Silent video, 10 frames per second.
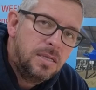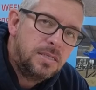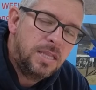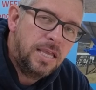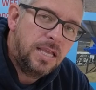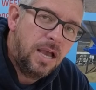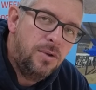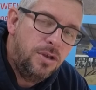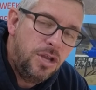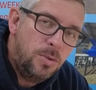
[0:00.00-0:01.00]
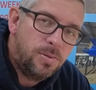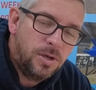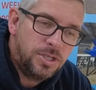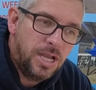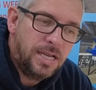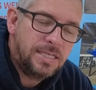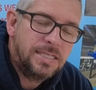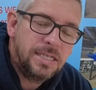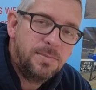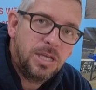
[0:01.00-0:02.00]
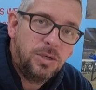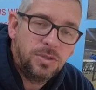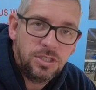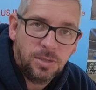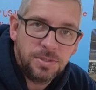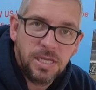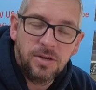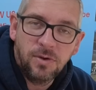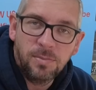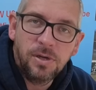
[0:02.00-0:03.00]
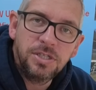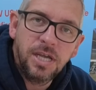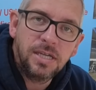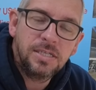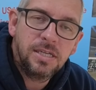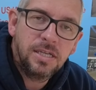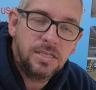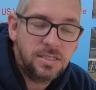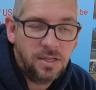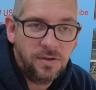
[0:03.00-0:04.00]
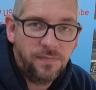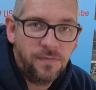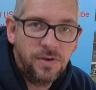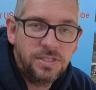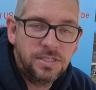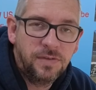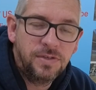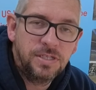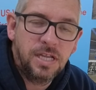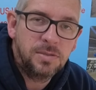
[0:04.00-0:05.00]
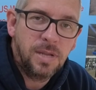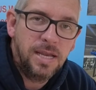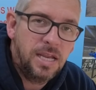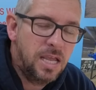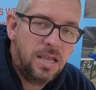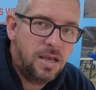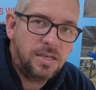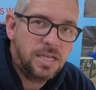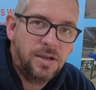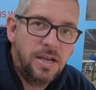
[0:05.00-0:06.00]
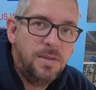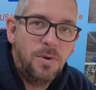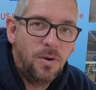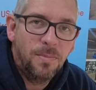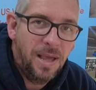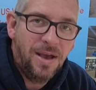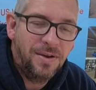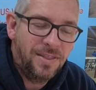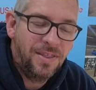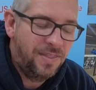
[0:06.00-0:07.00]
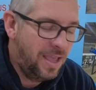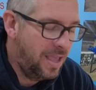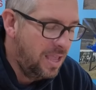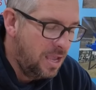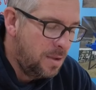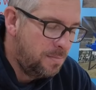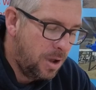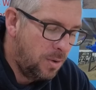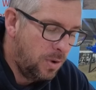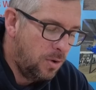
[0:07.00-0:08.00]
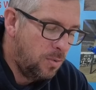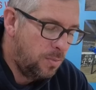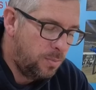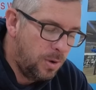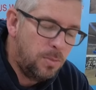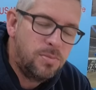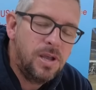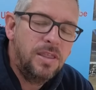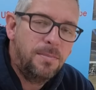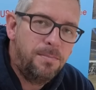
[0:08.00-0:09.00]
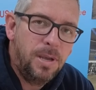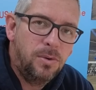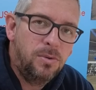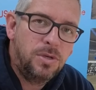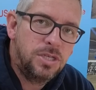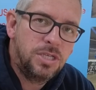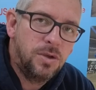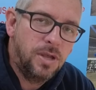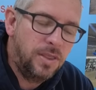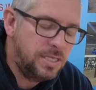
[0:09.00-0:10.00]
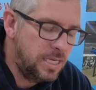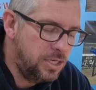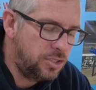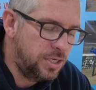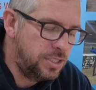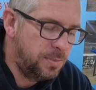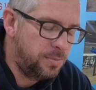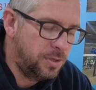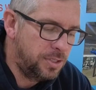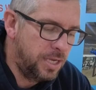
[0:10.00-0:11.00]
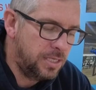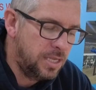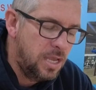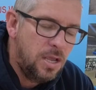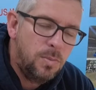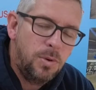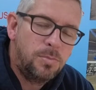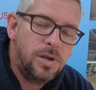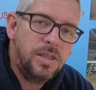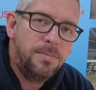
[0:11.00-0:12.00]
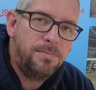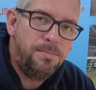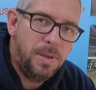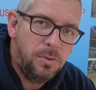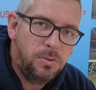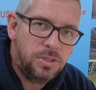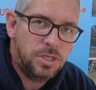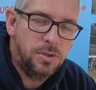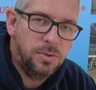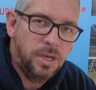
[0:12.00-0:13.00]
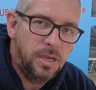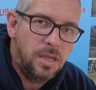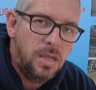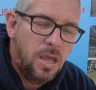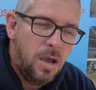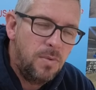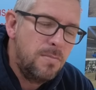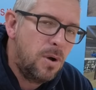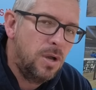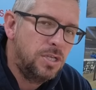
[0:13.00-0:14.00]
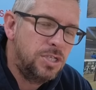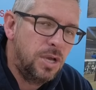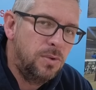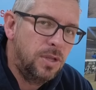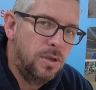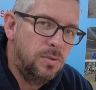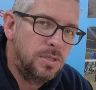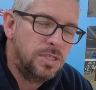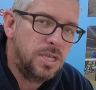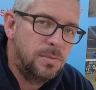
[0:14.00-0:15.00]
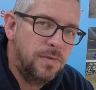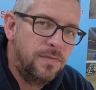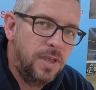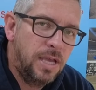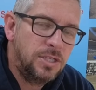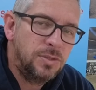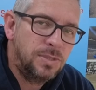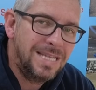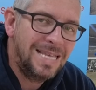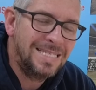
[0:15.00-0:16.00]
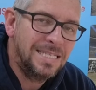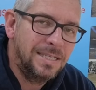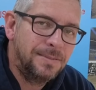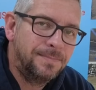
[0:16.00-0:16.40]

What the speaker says: So there you go, new project. It's going to be called the Top Secret Project because, like, for reasons I've just explained, can't tell you any more about it than that. But we'll bring the build to you. I think it's an interesting project. We'll bring the build to you, and we might show you some of the actual testing.